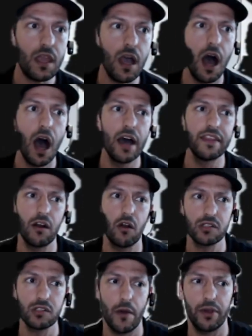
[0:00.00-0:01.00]
Uh, then
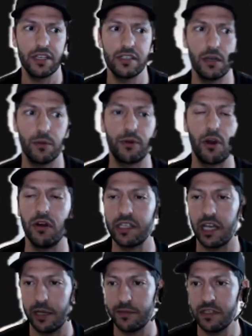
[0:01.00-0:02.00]
also I would consider
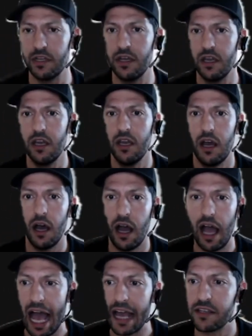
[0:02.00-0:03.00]
prototypes
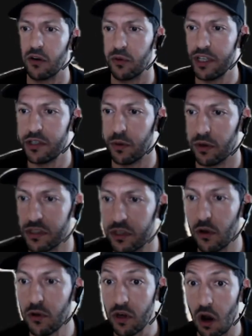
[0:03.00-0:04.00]
uh, as a resource.
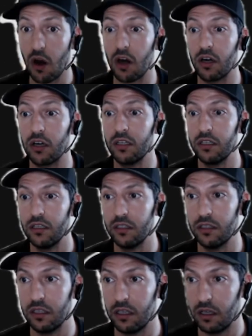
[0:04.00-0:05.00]
Those are
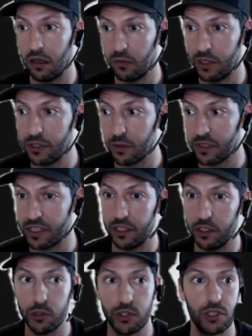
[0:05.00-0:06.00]
uh, a resource that
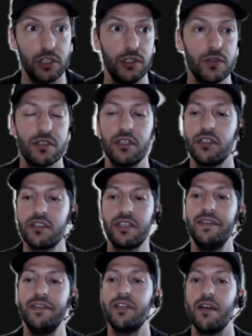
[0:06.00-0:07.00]
you should use to just
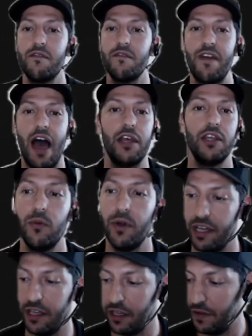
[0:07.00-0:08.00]
even
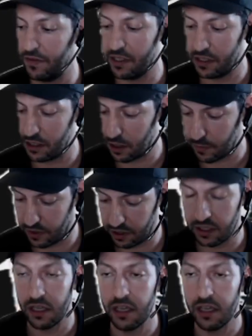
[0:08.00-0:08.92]
evaluate if this is something